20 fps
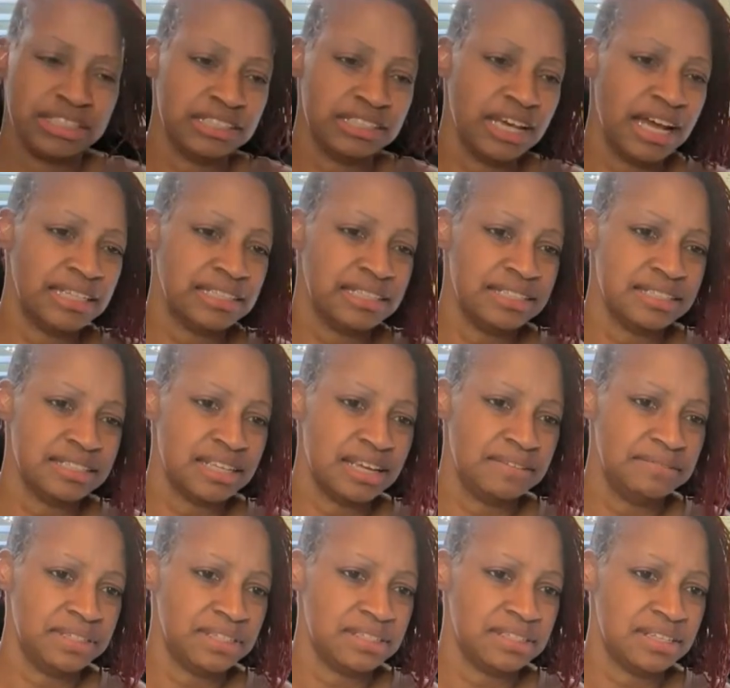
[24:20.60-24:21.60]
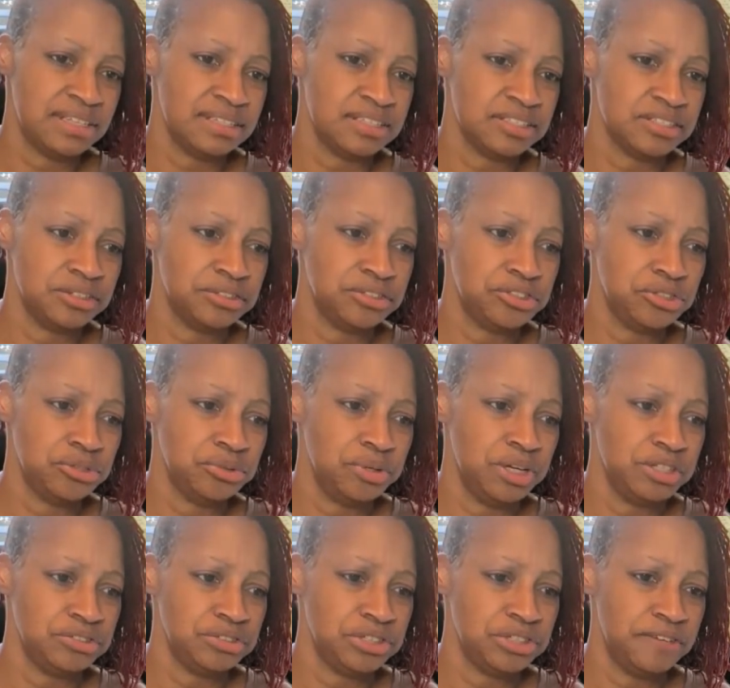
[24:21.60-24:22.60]
1976. It's her
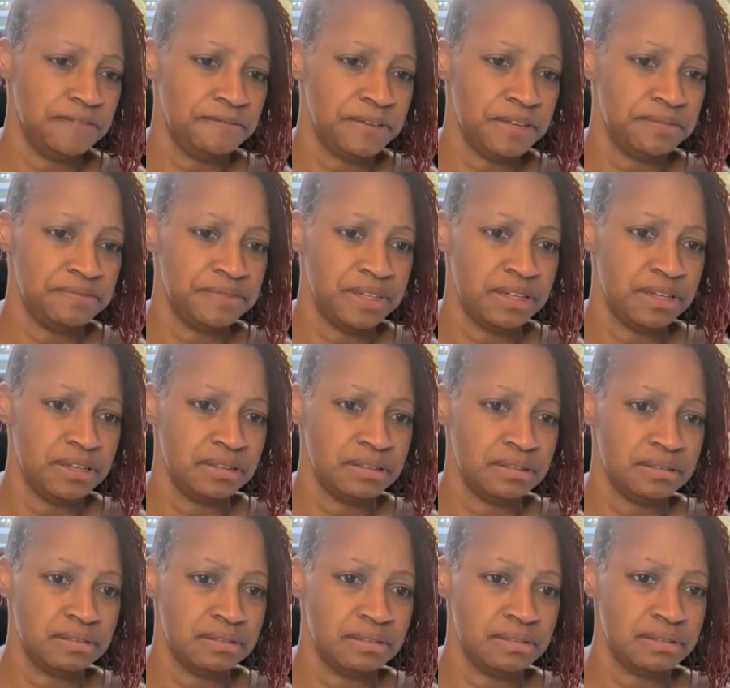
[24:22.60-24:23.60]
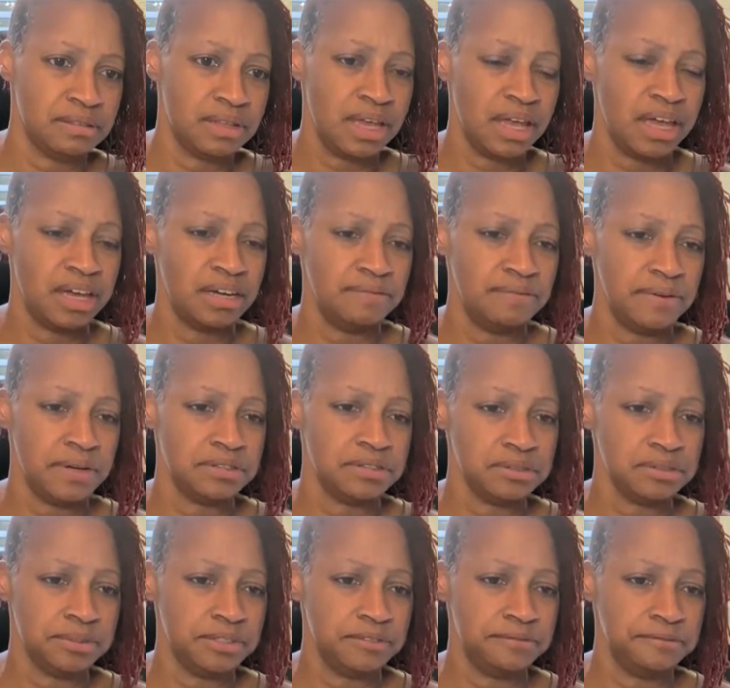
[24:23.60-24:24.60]
250th
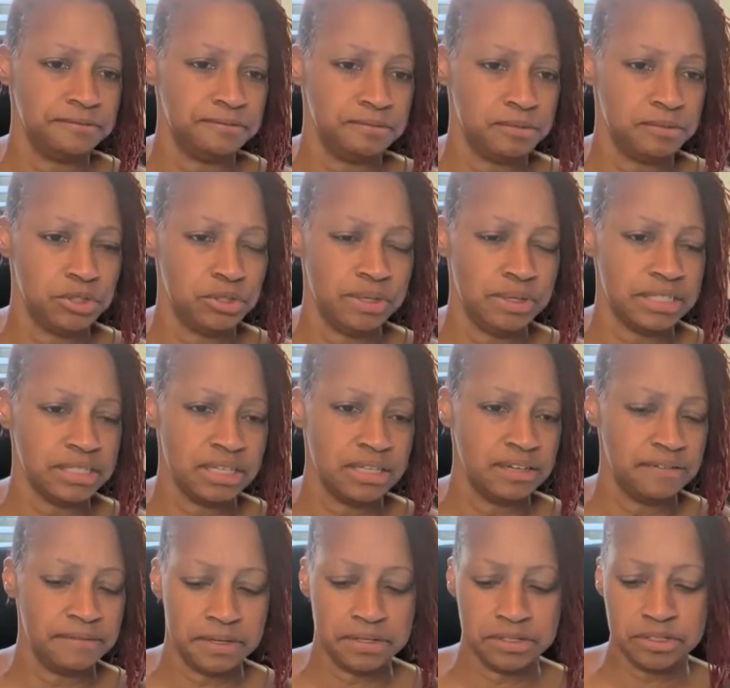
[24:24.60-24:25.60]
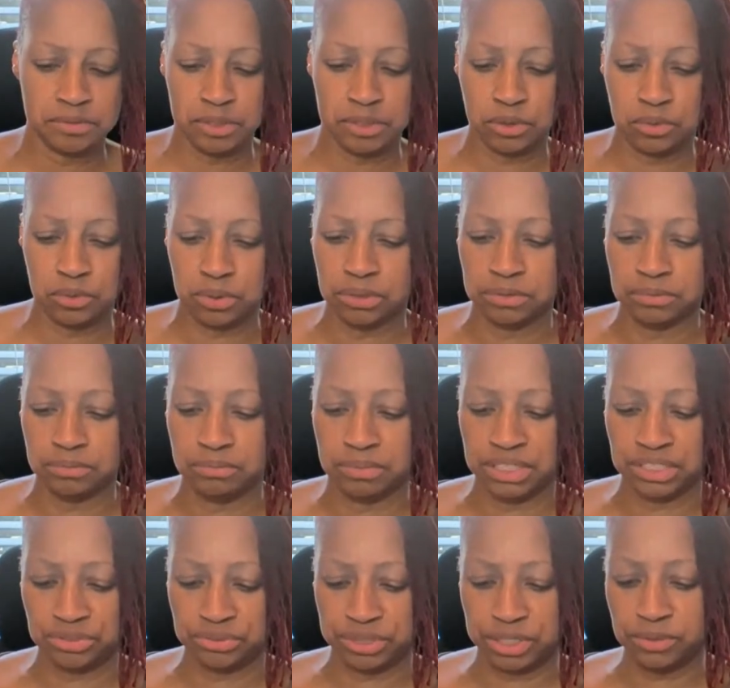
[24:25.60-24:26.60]
anniversary, U.S. anniversary quilt,
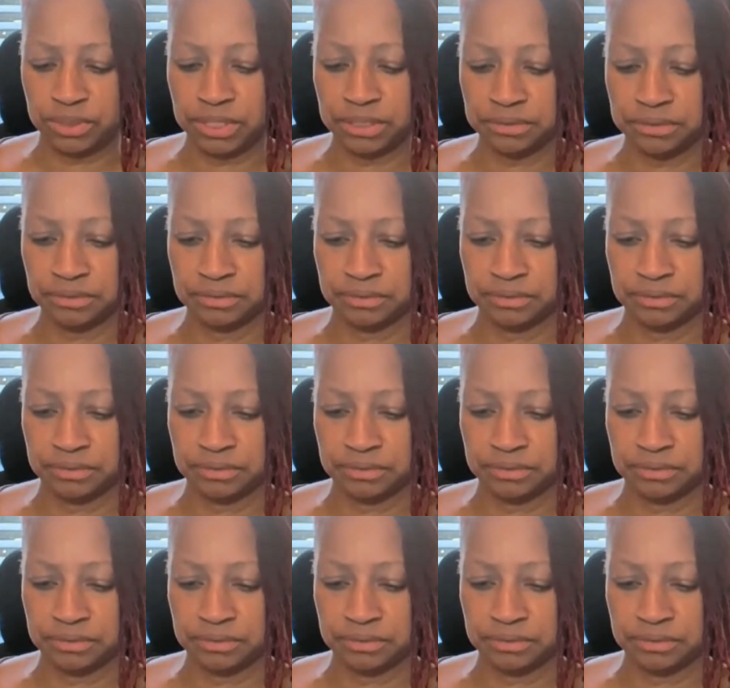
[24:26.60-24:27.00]
mystery quilt.